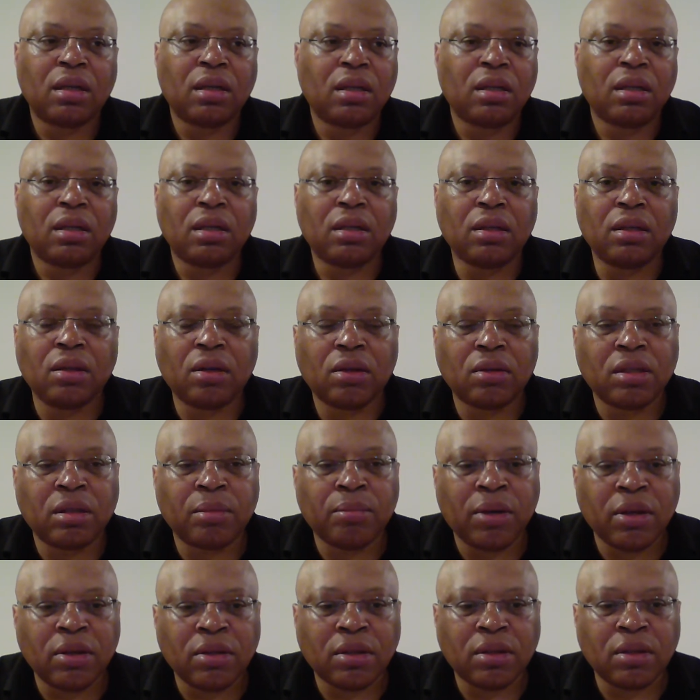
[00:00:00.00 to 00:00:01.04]
You're not
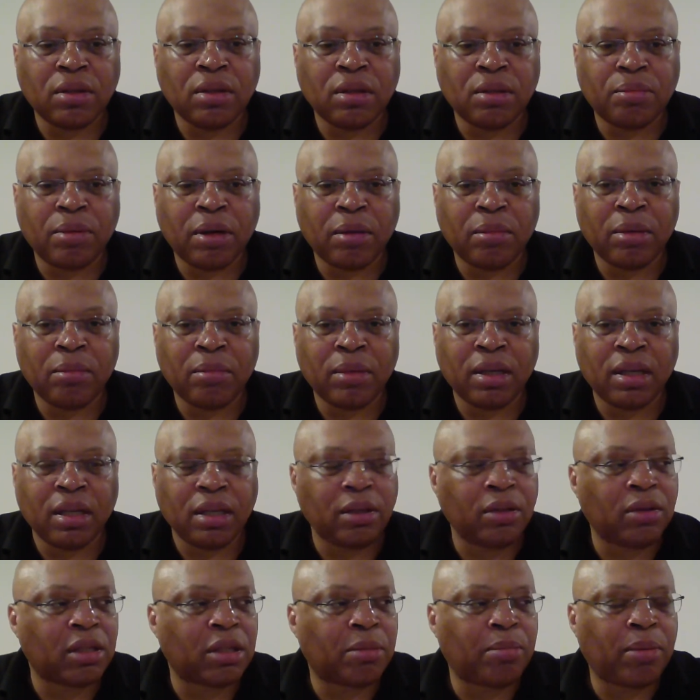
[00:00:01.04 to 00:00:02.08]
supposed to use public money.
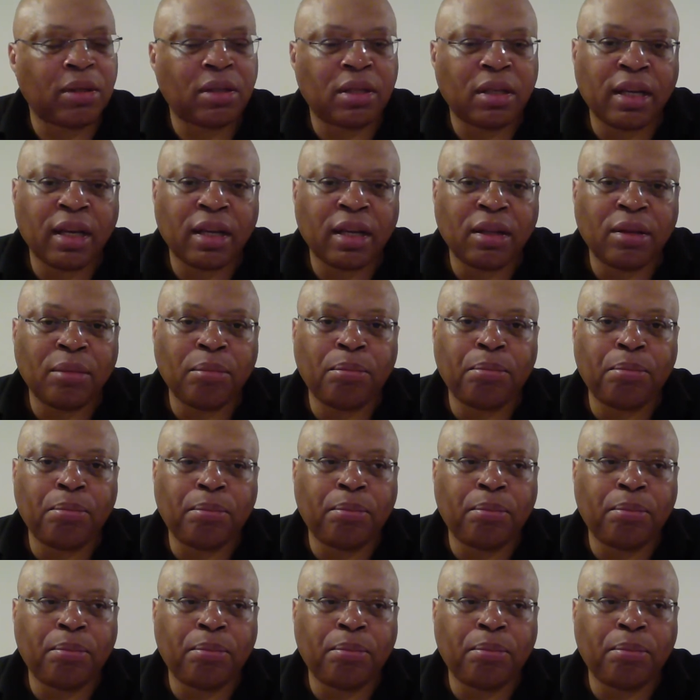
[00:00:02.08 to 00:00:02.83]
You're not supposed to get the